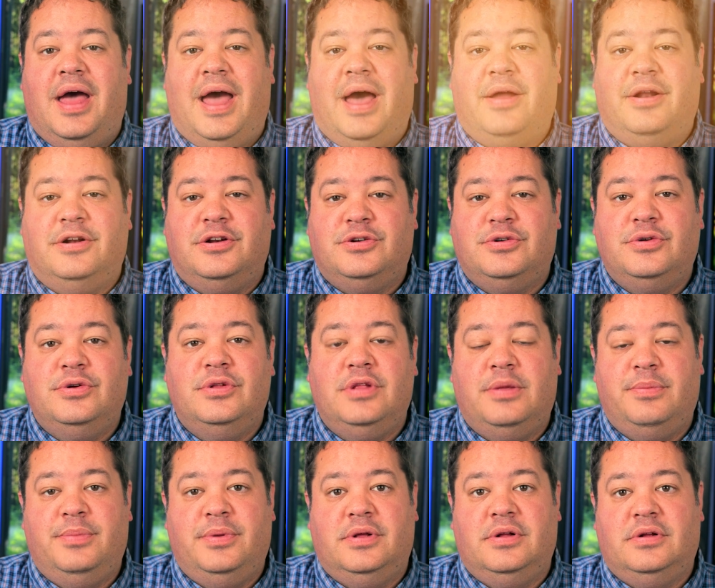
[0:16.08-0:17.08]
how to truly
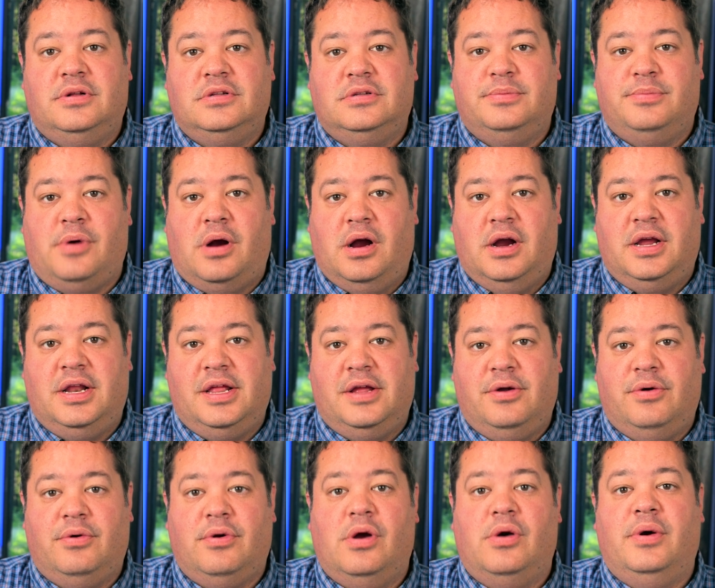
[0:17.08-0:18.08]
build, market,
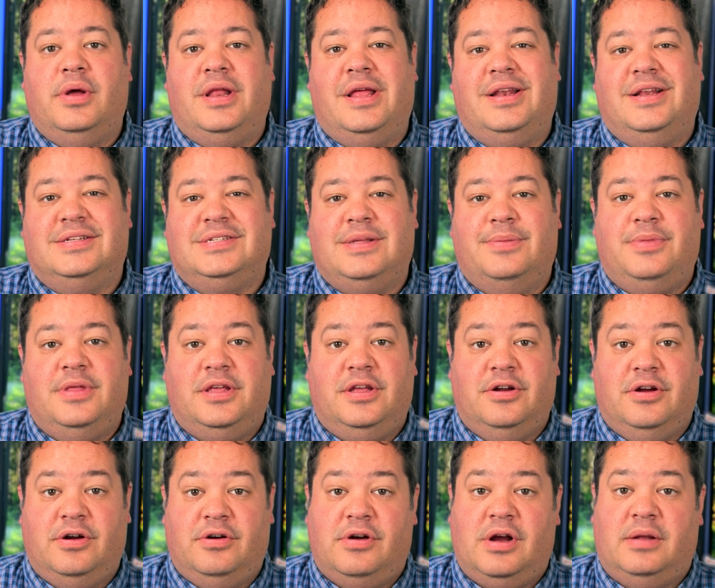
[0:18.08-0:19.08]
and grow it into something
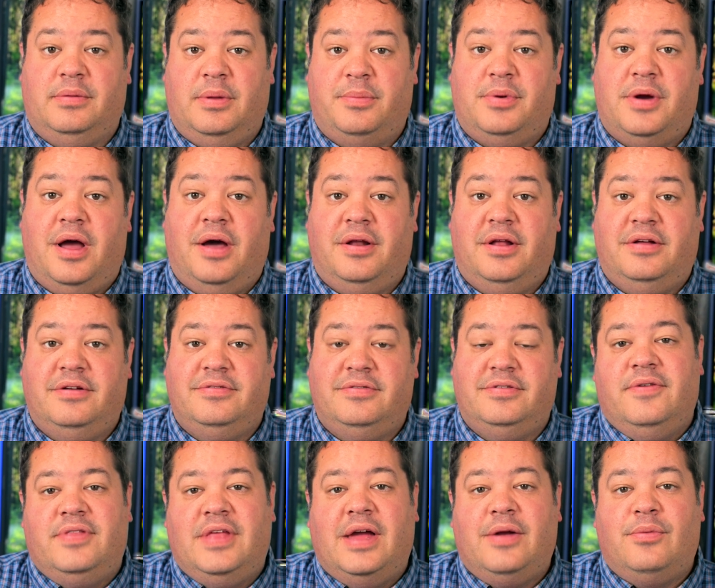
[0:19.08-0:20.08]
you're incredibly proud of.
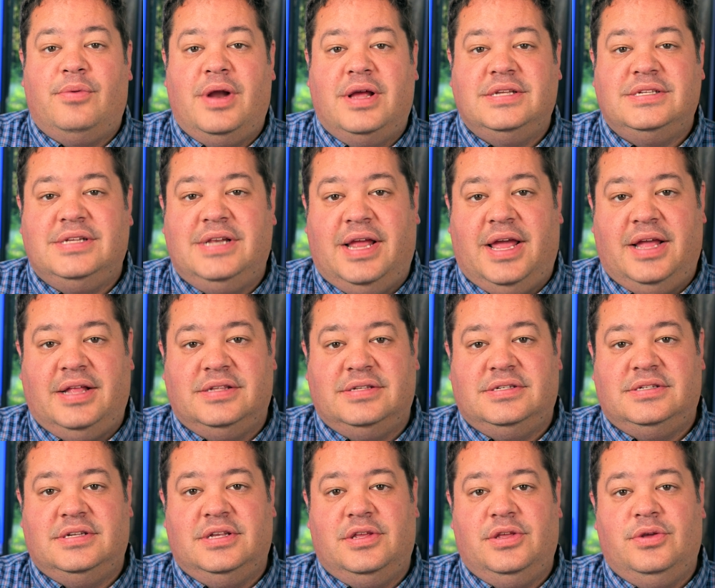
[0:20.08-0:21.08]
If that
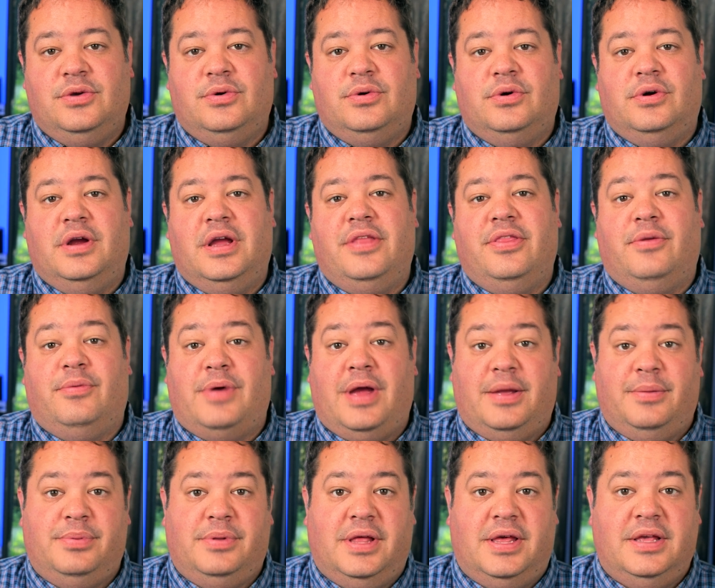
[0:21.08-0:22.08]
resonates, you're in the
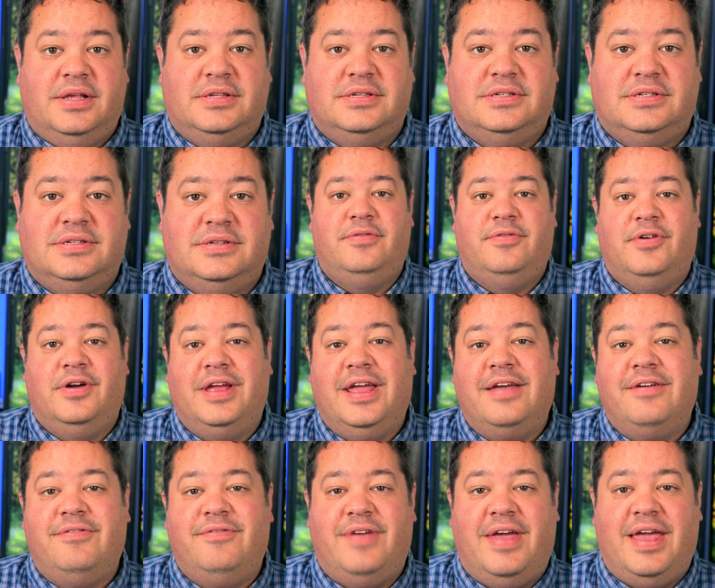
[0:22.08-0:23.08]
right place.
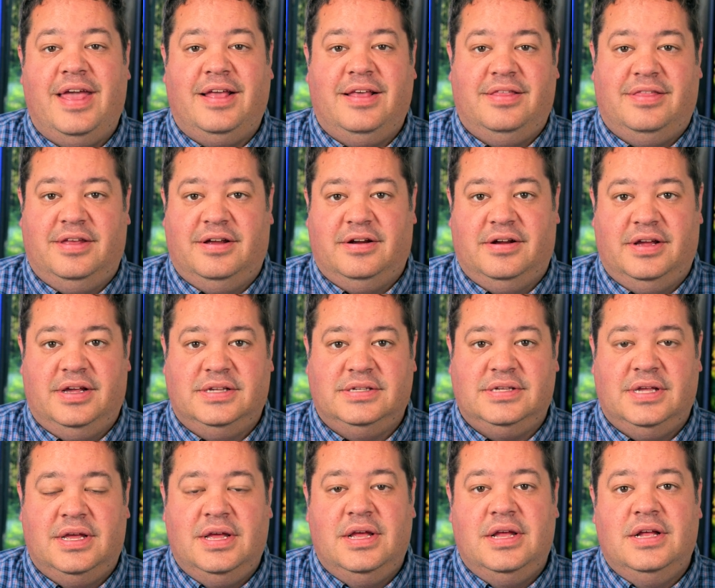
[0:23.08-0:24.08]
Forget vague
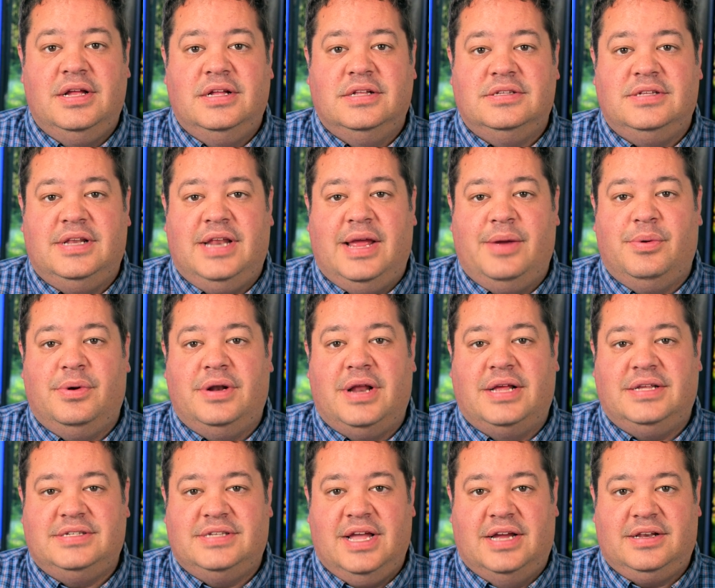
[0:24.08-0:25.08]
theories. Today we're
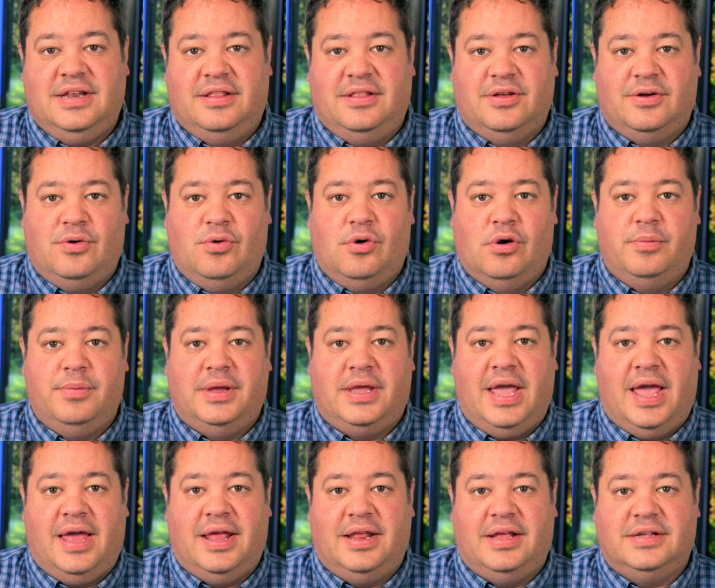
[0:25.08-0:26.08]
dissecting the core
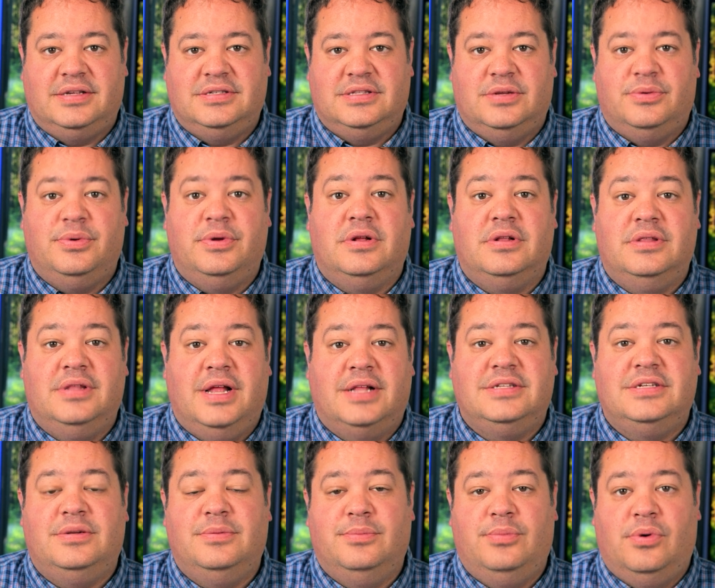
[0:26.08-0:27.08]
mechanics, the real
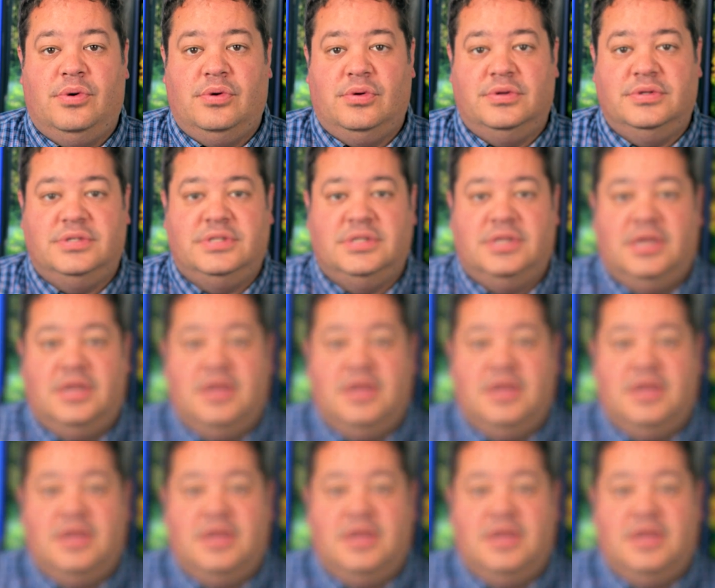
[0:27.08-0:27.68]
nuts and bolts